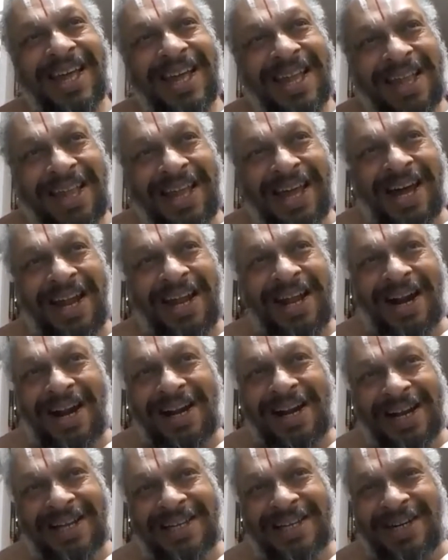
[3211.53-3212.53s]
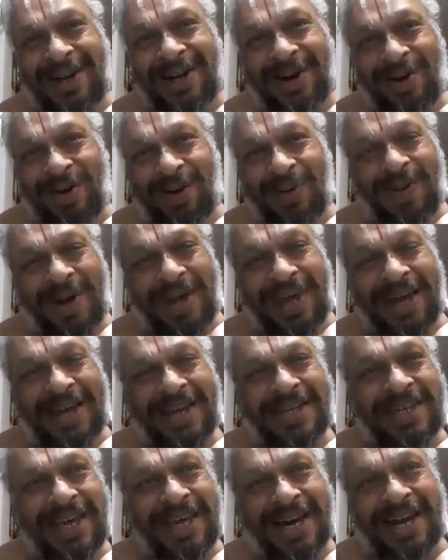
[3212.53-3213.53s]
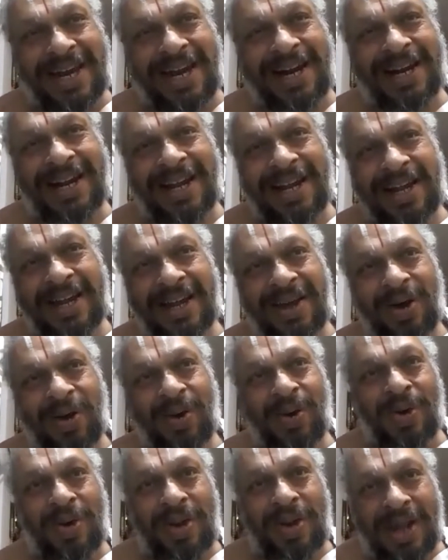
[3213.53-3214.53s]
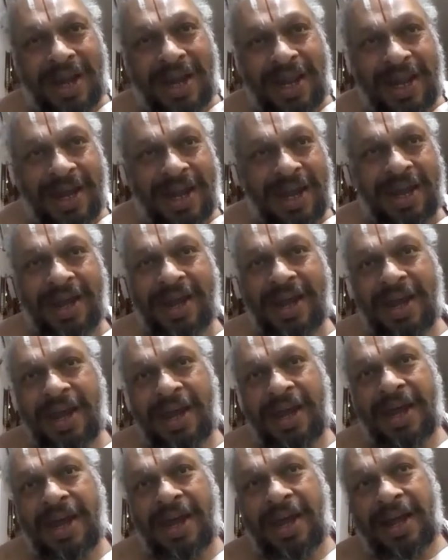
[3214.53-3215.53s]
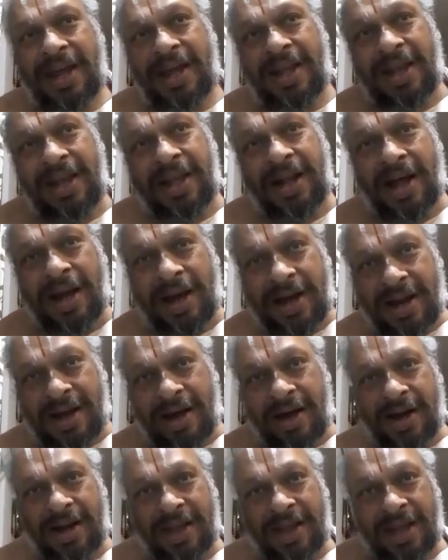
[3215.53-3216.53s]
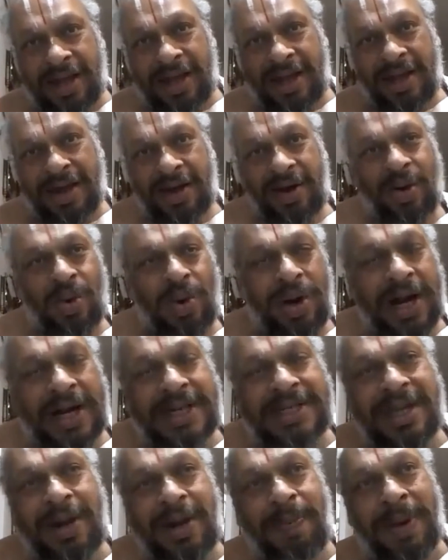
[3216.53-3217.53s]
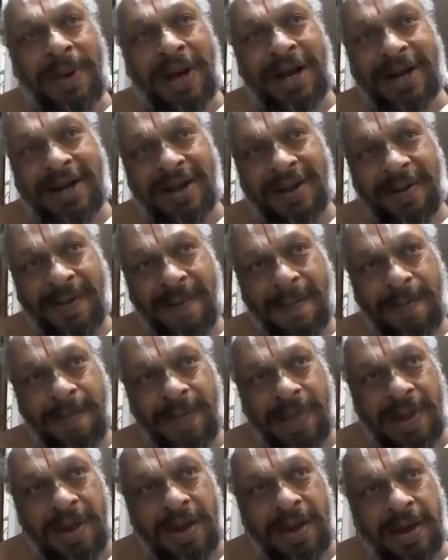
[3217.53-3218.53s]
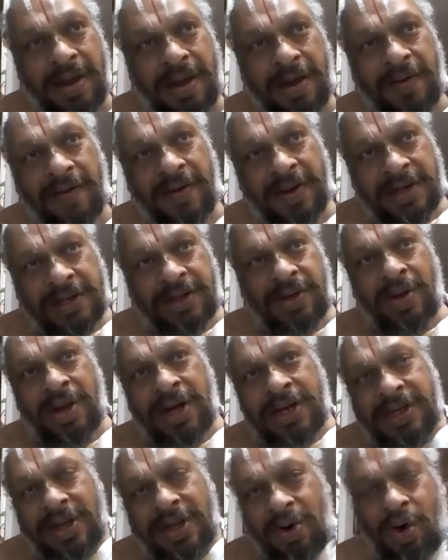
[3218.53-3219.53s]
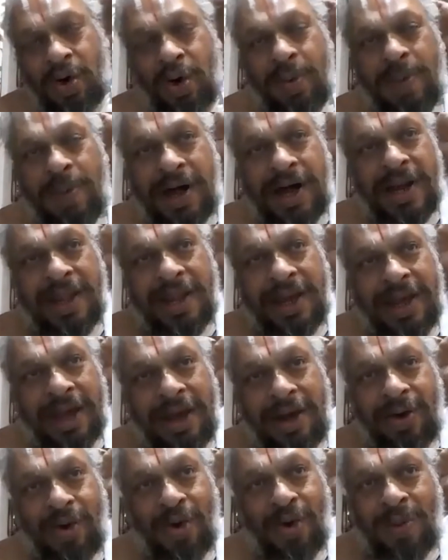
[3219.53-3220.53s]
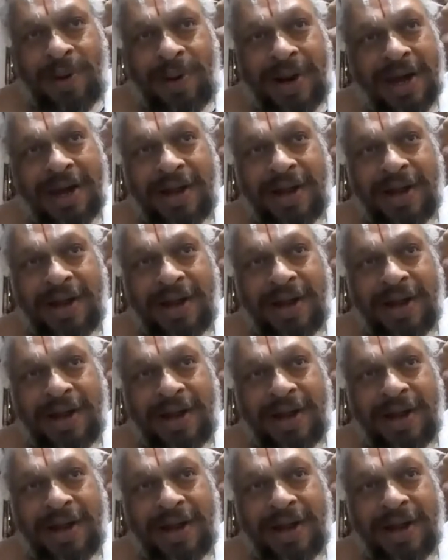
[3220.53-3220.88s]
They are not considered to be sacred. Only the Nagara or the hooded serpent is known as the cobra or the king cobra.